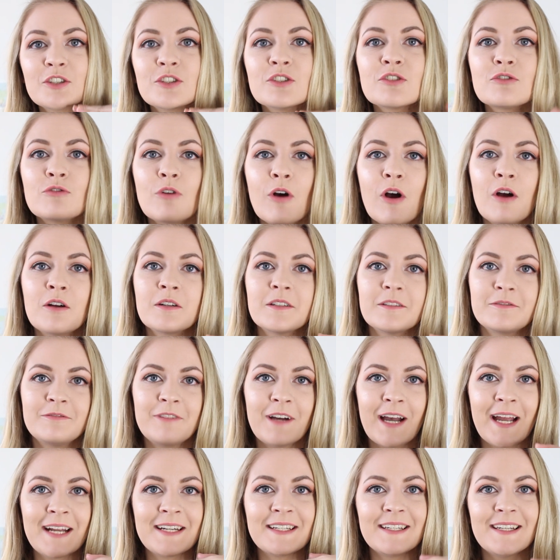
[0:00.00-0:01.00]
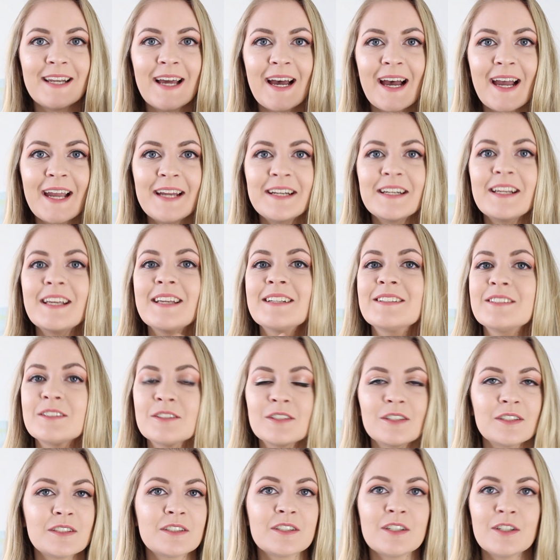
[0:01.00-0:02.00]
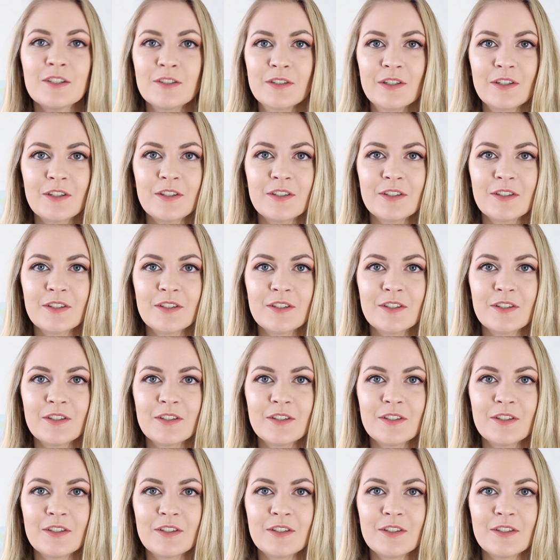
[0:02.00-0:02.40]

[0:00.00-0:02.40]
strong defined line. It doesn't look